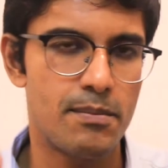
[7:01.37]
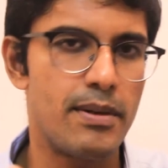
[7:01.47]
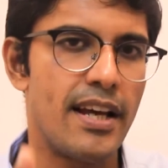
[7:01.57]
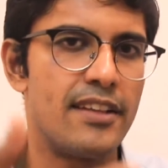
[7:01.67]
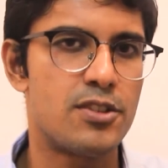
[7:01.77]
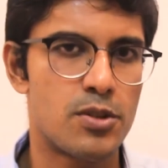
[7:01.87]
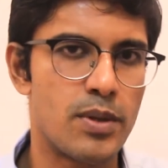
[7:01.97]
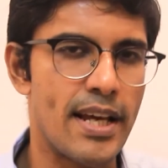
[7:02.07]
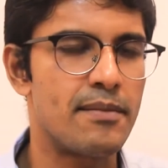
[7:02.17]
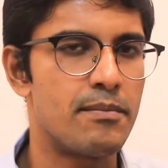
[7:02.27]
brands
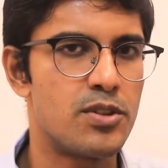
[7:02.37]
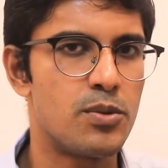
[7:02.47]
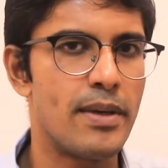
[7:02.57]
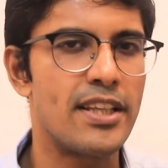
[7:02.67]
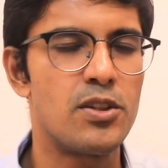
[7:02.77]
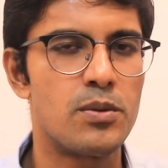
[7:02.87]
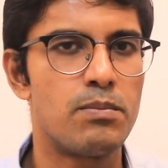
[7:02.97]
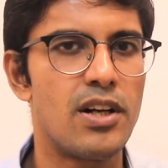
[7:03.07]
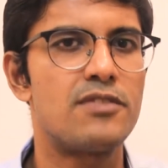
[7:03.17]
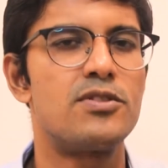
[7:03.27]
to make your
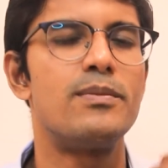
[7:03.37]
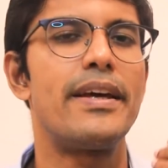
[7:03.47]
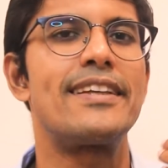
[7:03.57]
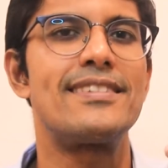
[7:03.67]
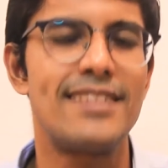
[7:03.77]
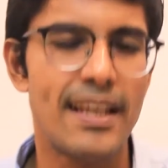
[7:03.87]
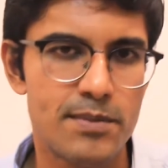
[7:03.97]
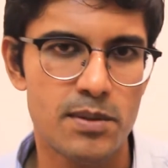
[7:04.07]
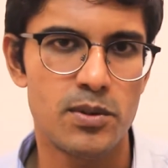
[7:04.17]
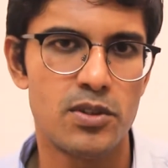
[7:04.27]
platform
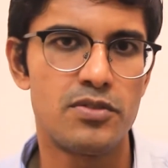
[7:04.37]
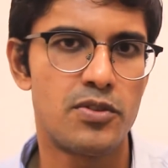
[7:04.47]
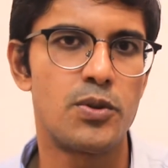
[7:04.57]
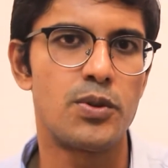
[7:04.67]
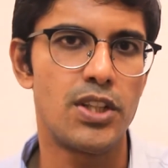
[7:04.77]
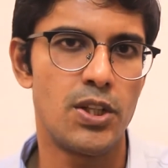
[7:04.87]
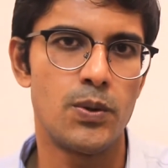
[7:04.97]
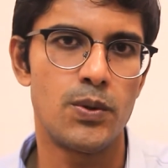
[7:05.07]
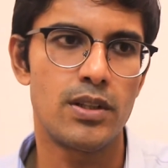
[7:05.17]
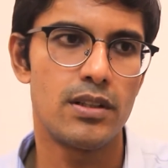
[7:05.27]
acceptable for
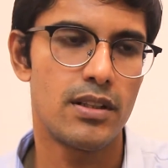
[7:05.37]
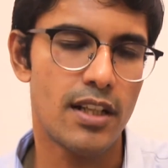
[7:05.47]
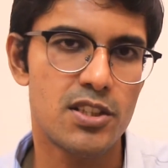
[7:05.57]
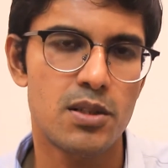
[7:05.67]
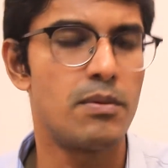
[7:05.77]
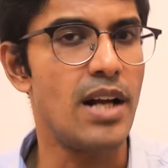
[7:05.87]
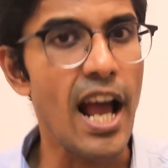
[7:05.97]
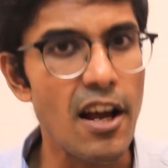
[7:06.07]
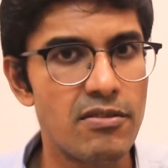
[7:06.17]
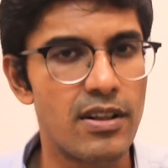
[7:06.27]
your customer. But
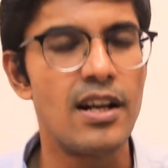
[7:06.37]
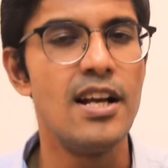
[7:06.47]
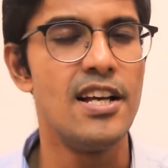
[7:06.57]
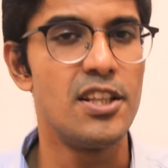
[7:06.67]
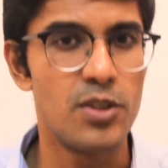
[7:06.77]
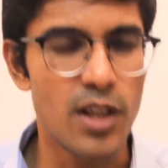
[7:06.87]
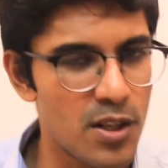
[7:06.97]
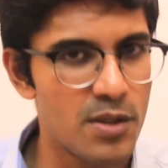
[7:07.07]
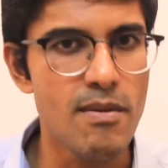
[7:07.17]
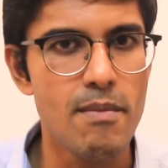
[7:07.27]
however, you got to
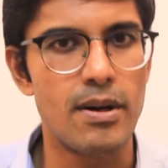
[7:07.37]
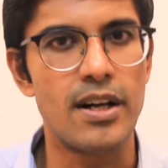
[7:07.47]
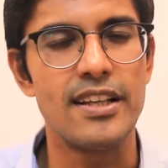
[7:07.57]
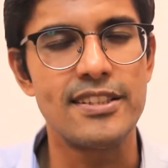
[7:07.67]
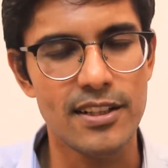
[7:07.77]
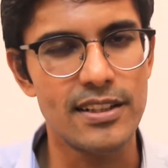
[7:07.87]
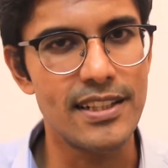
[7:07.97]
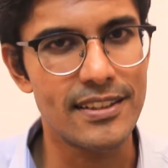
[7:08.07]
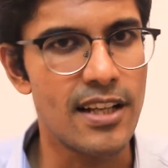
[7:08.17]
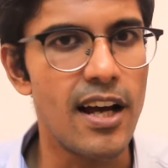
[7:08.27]
remember, it's going to
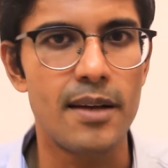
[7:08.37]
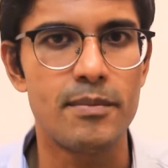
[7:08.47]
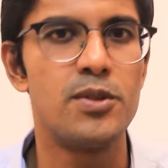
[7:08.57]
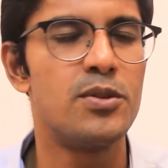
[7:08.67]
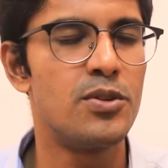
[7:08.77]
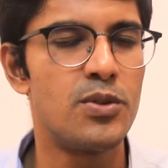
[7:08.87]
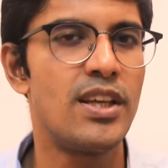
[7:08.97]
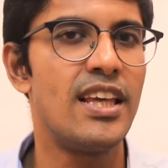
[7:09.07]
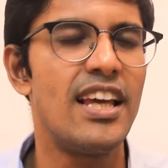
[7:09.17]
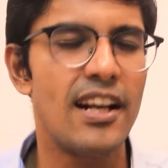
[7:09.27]
take time. You
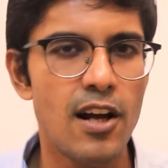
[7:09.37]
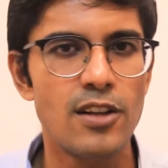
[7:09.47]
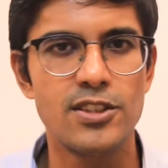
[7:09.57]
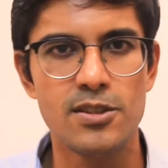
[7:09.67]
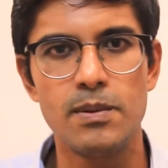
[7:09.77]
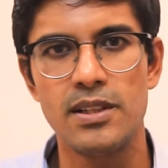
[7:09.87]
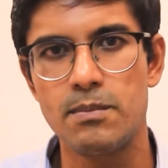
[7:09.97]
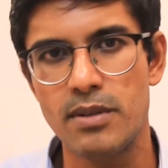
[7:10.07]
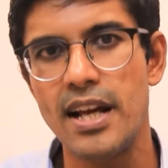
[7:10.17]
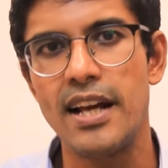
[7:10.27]
cannot just build a
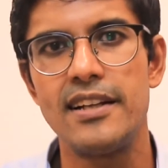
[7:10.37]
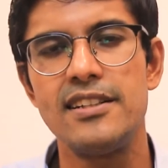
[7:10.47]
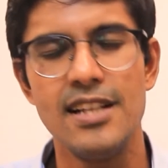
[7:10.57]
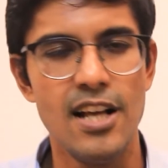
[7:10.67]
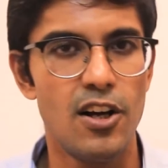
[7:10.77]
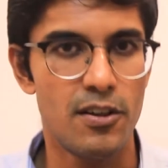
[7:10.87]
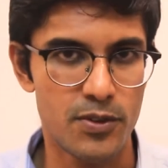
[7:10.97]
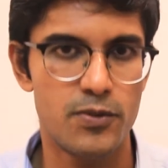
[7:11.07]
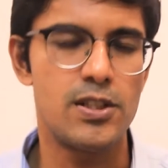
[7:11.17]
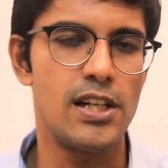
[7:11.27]
brand of a
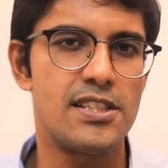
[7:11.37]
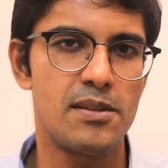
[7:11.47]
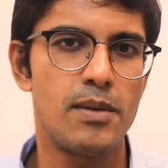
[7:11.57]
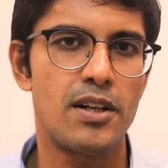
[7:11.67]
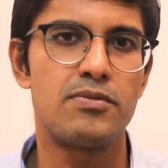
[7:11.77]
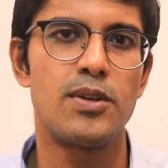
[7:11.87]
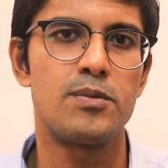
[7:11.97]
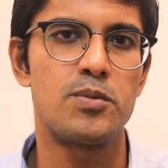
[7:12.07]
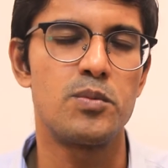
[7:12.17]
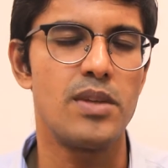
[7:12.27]
telemedicine
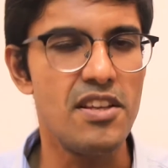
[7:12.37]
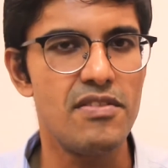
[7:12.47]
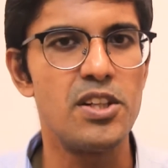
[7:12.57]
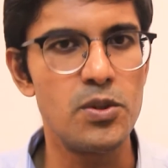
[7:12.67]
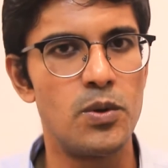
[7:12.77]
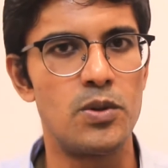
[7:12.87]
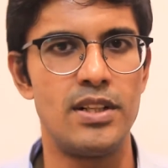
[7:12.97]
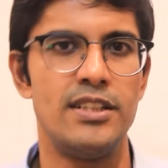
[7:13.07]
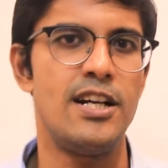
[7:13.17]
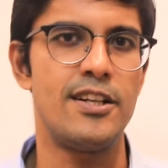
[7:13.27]
platform, even you already
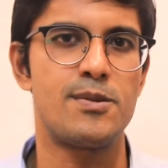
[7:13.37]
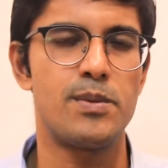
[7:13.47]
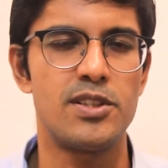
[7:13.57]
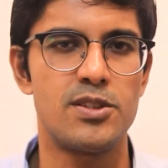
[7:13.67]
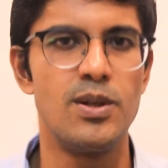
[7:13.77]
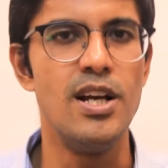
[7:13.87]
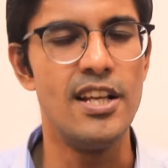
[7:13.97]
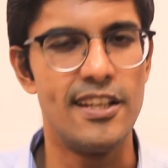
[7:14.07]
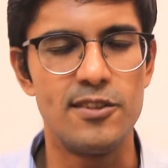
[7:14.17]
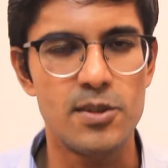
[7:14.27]
in hospital too.
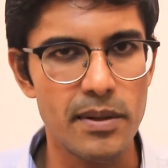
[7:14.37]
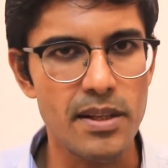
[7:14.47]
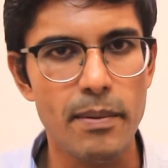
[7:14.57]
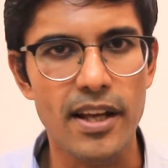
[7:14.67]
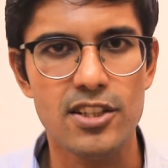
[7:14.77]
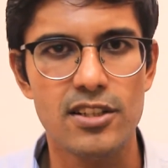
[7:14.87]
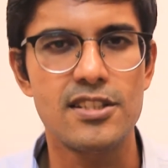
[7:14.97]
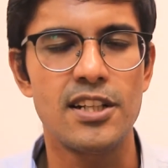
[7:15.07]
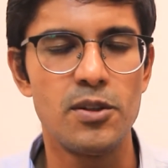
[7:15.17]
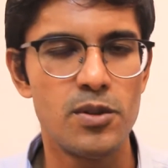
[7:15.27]
You need to pay the patients,
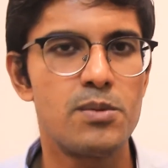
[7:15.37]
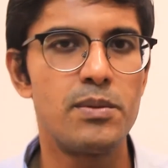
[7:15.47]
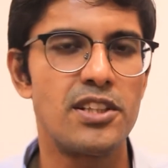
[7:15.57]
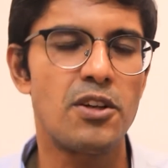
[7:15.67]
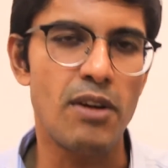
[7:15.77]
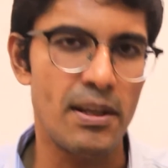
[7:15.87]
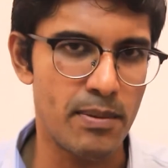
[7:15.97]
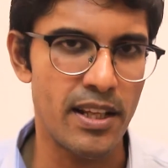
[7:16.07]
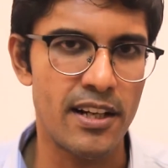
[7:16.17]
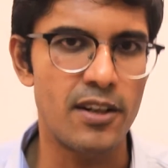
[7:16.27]
and you need to bring the right
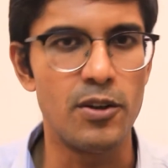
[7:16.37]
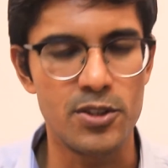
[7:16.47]
player